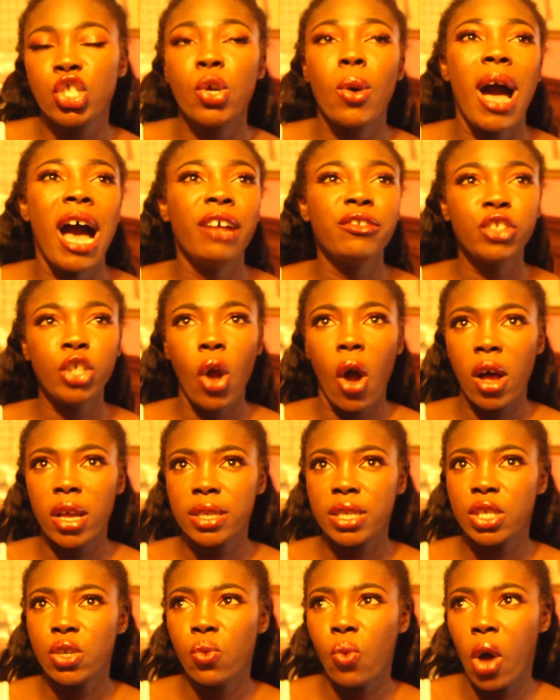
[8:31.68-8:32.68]
So after
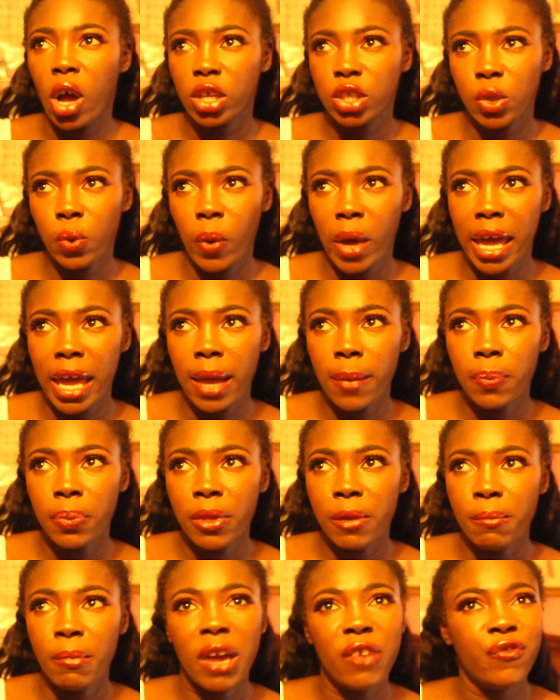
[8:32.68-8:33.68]
Austin walked away,
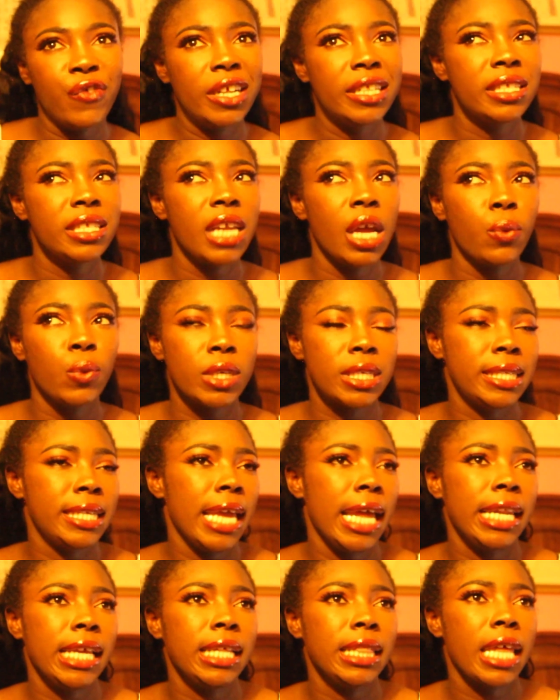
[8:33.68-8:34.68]
my friends and I were
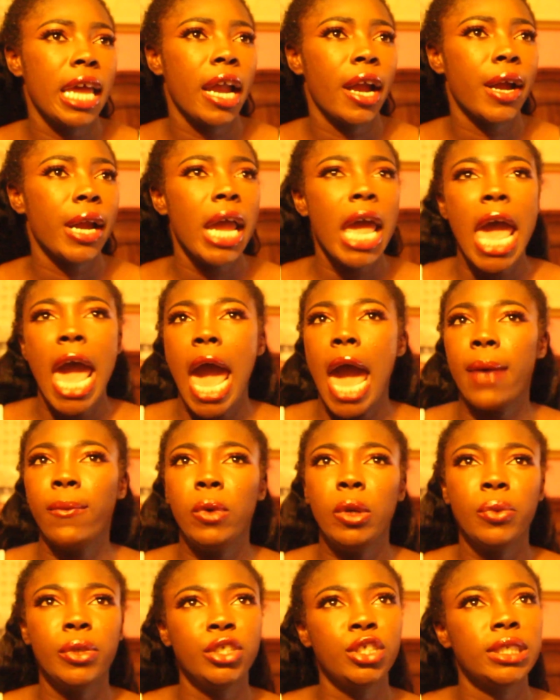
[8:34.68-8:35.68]
standing there, and
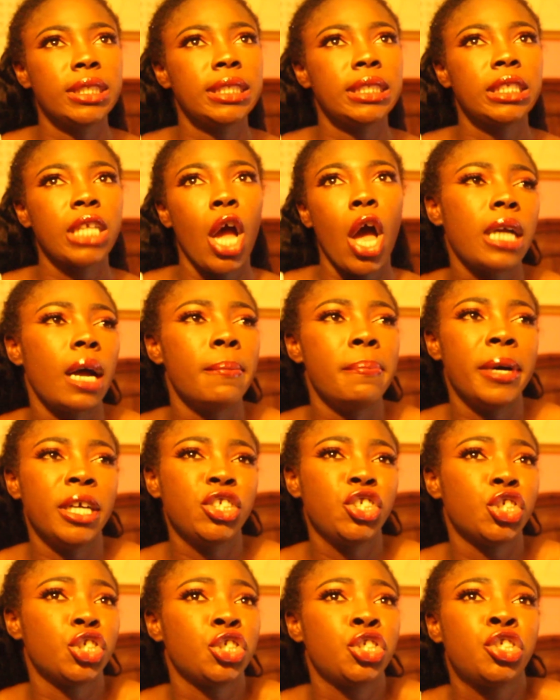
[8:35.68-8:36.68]
we were just a
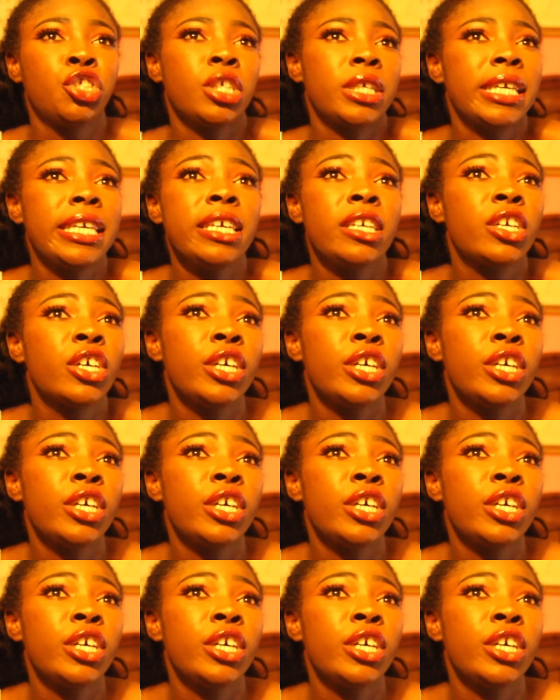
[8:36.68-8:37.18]
bunch of shooky